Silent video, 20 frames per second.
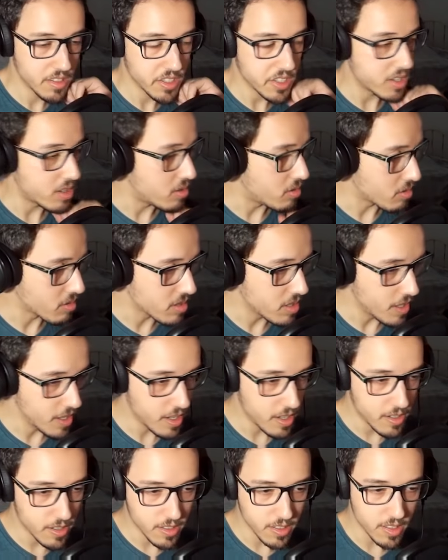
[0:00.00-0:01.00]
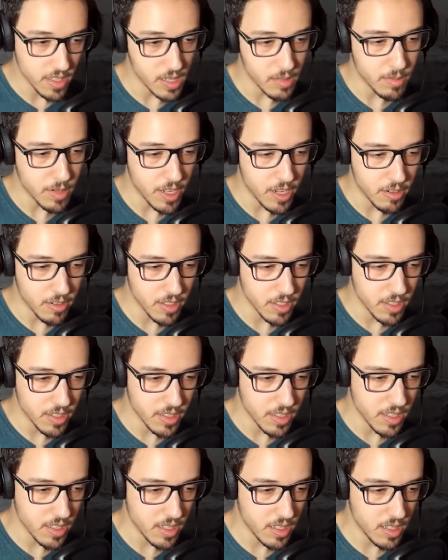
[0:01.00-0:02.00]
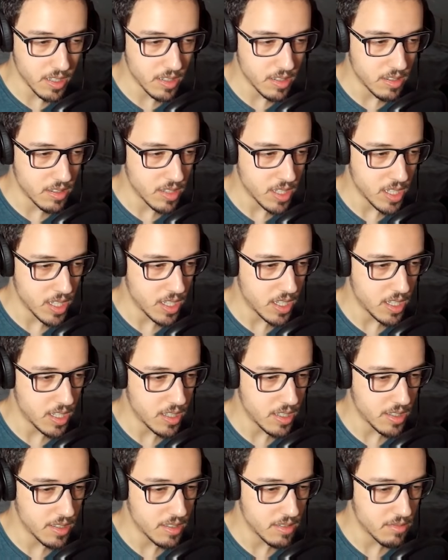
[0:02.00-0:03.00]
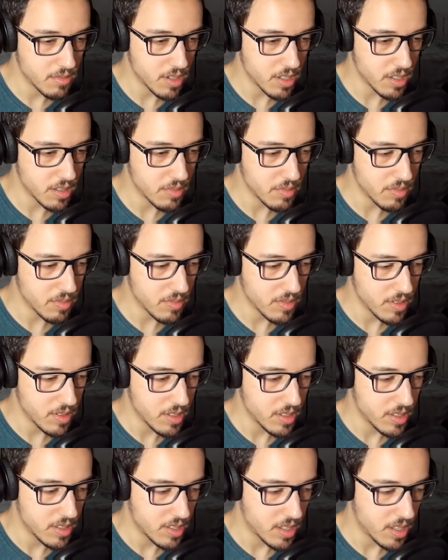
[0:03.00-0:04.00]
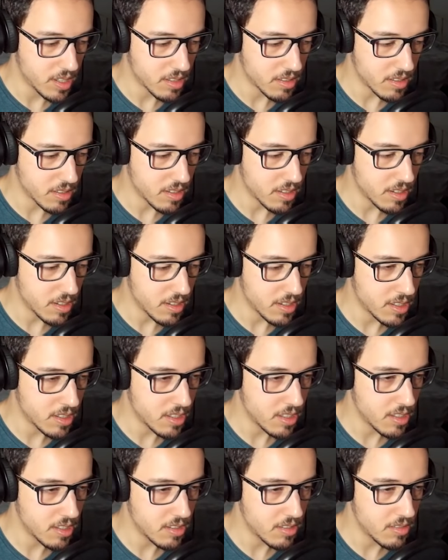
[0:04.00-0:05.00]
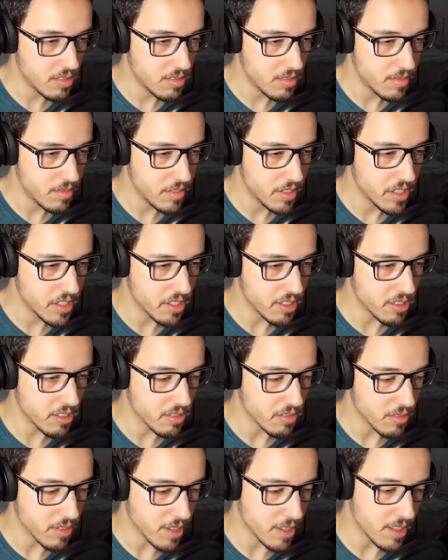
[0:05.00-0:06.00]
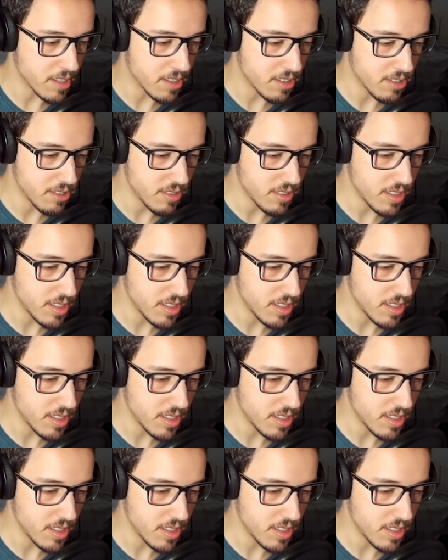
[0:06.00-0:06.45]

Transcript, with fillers: So, Claire, library, yeah. Hi, what up? Hi, Claire. Hello. Study together.